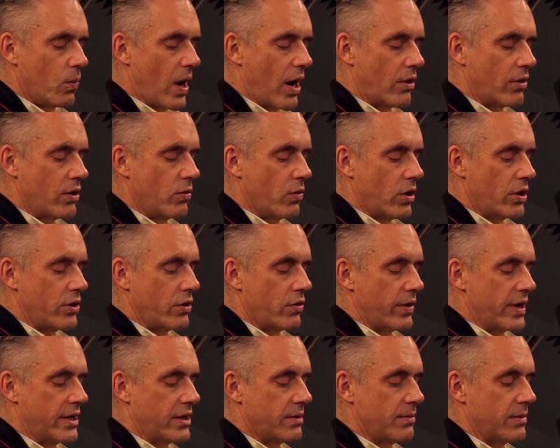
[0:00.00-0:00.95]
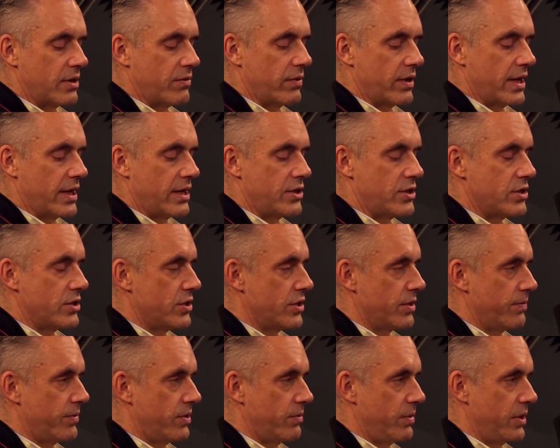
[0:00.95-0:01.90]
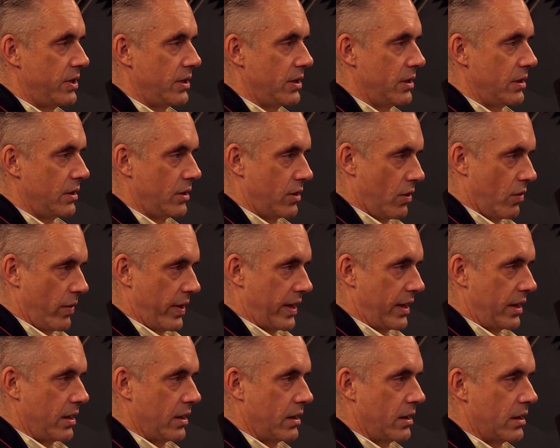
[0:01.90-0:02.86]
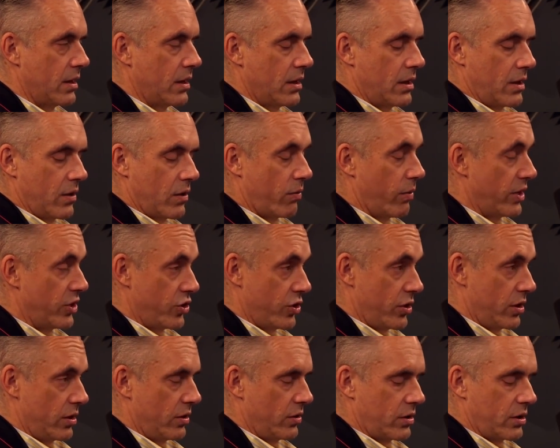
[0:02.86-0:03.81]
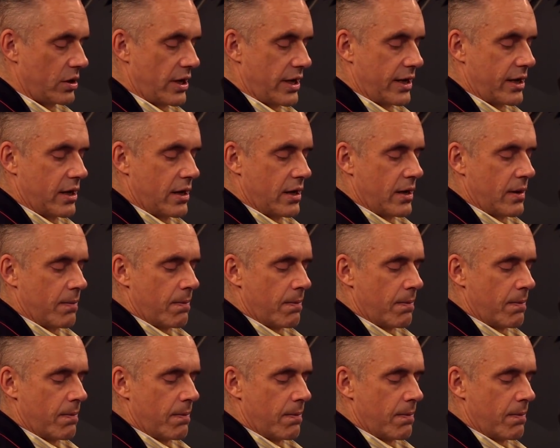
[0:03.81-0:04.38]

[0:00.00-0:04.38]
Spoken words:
How do you want your intimate relationship to be going? Or what should it look like?